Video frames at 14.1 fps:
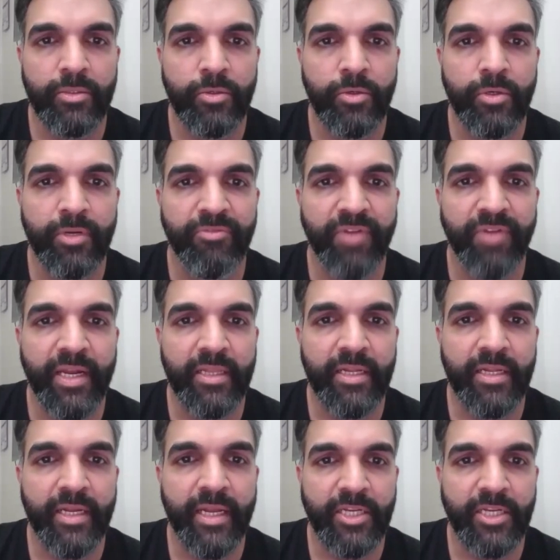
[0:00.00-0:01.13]
defining the
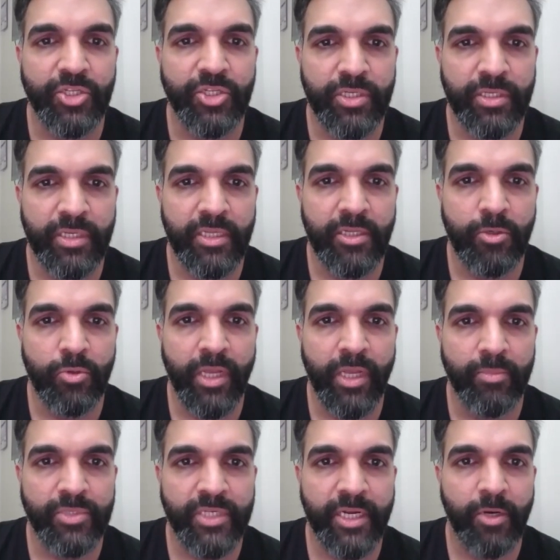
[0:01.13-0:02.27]
direction either to the
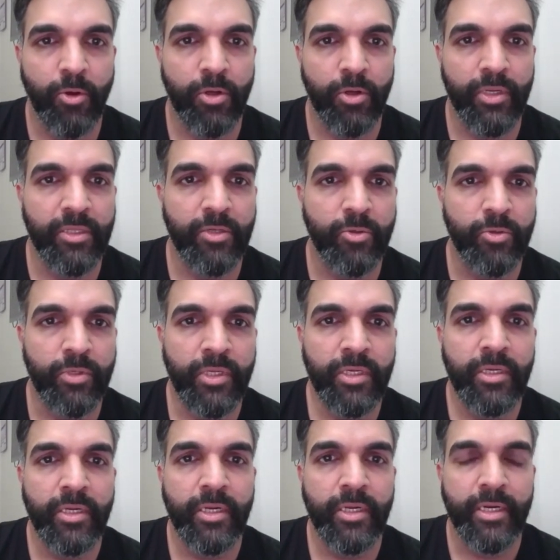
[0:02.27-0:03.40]
upside or either to
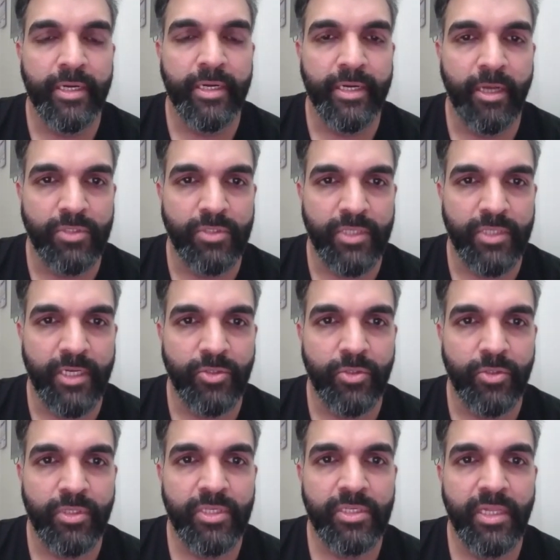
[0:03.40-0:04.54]
the downside. So
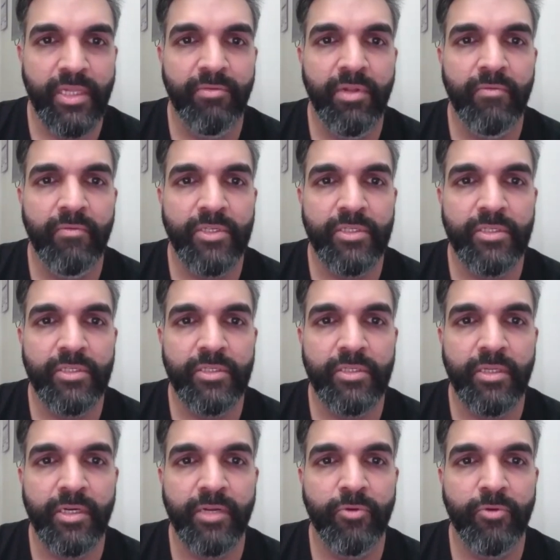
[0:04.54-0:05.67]
this level, which is
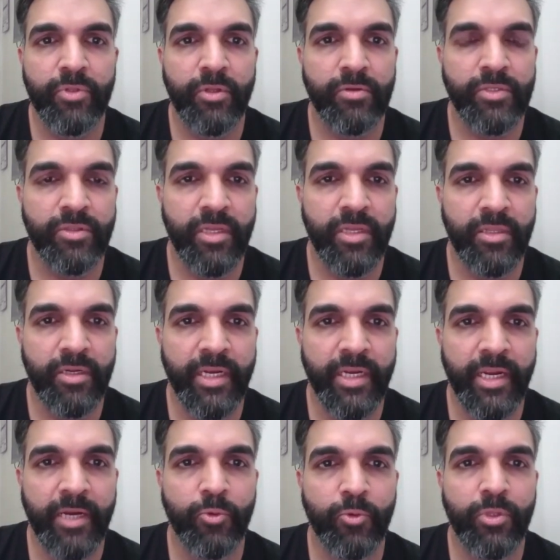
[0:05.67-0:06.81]

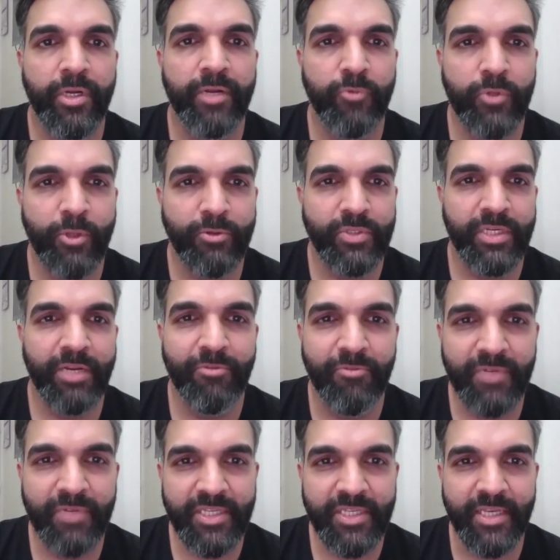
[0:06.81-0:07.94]
34,338 to
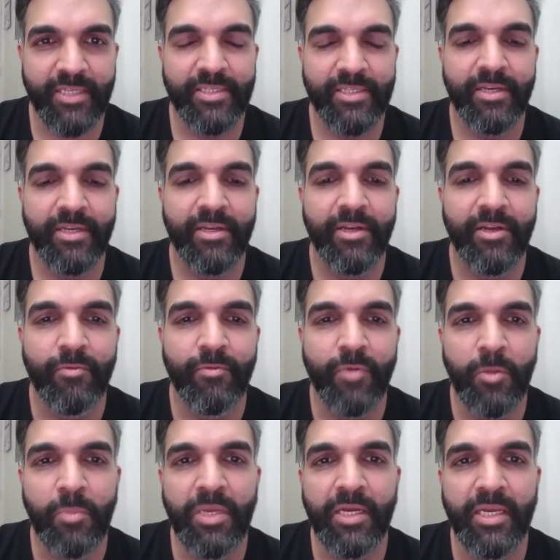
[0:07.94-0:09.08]
34,856,
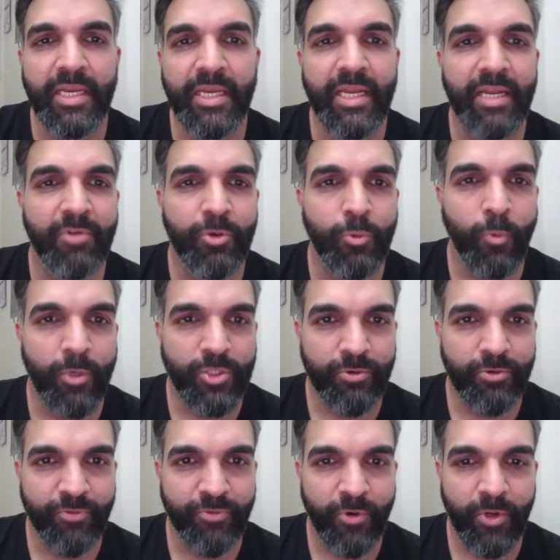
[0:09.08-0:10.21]
will be a key level to watch
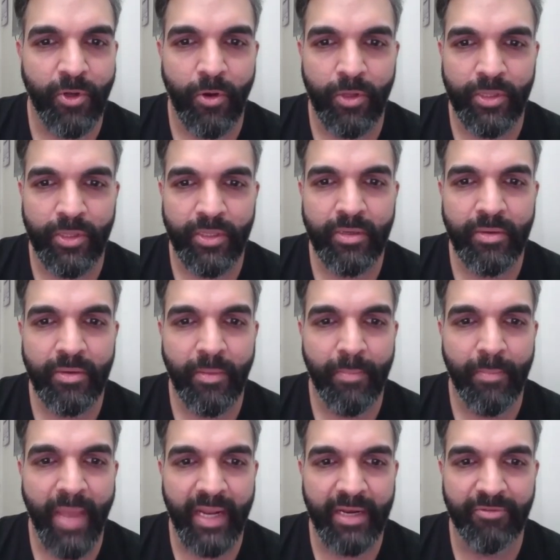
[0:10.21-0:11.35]
out for on the
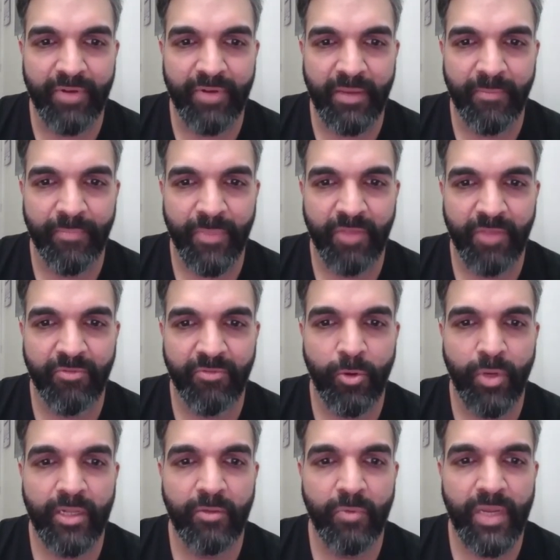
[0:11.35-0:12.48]
Bank Nifty. If you look
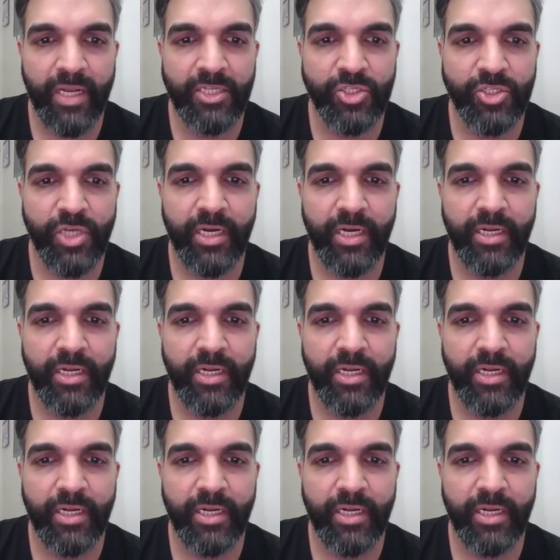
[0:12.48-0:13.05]
at the weekly chart,